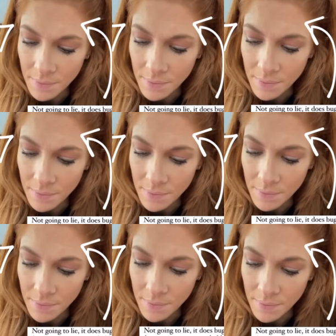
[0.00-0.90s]

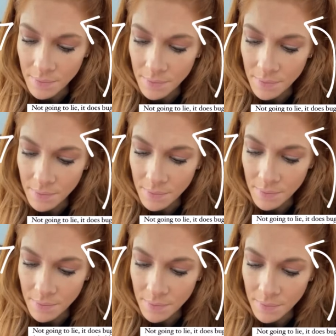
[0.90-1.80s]

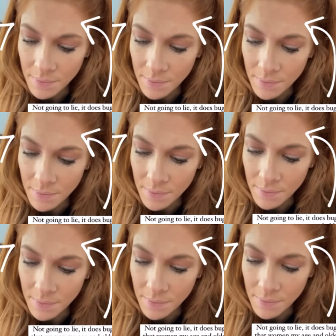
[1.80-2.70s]

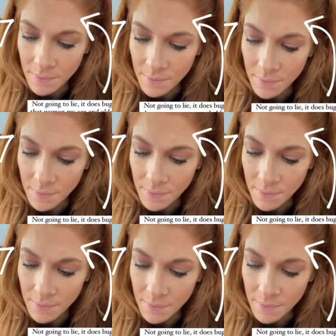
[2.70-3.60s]

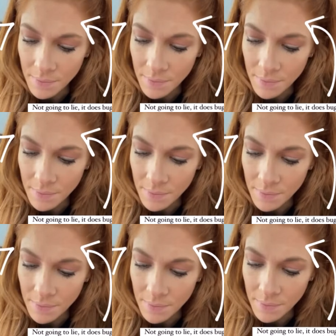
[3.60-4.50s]
Nothing is said.